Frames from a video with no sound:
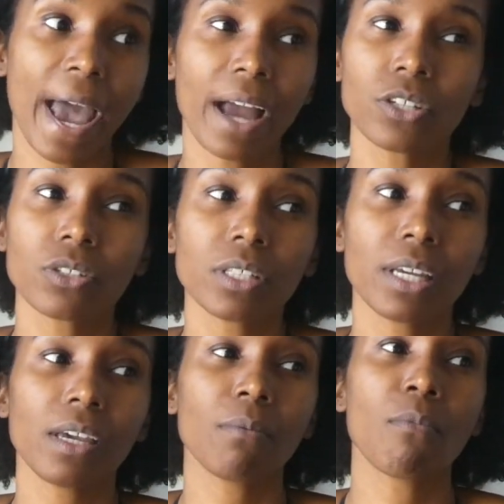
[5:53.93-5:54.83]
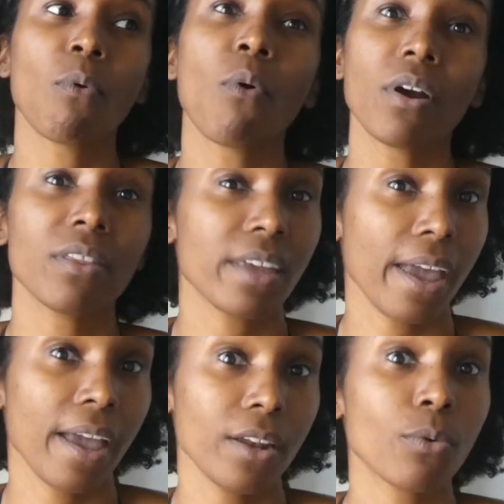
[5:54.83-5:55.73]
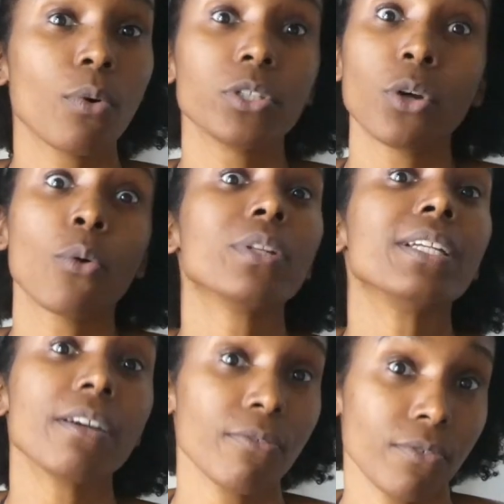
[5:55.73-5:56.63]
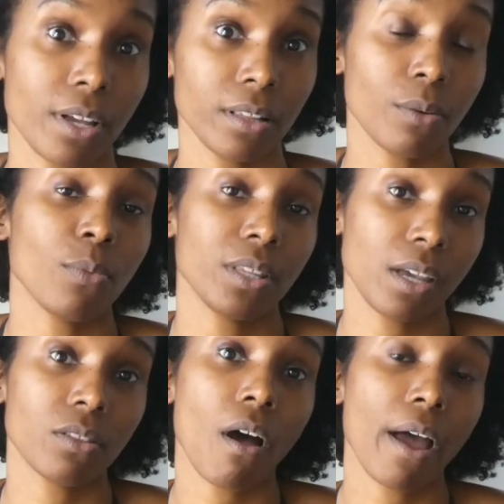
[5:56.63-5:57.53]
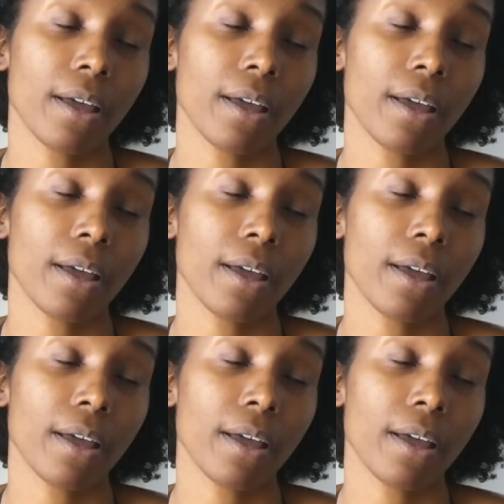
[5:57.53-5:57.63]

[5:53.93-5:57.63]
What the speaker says: actually more than or totally different than what they thought.